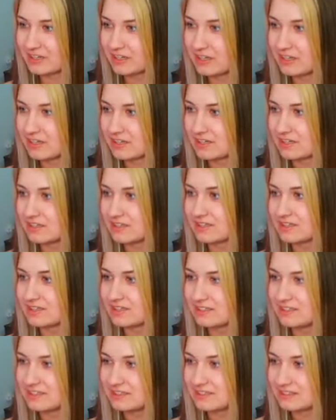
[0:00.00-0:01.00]
I
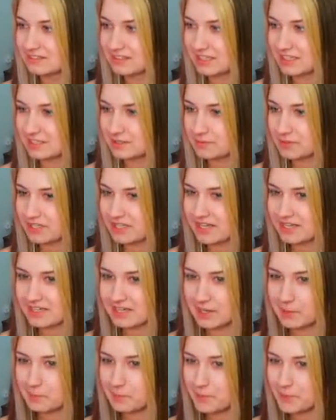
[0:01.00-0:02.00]
need to play that
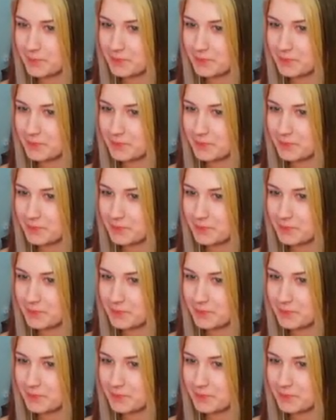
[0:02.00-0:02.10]
game.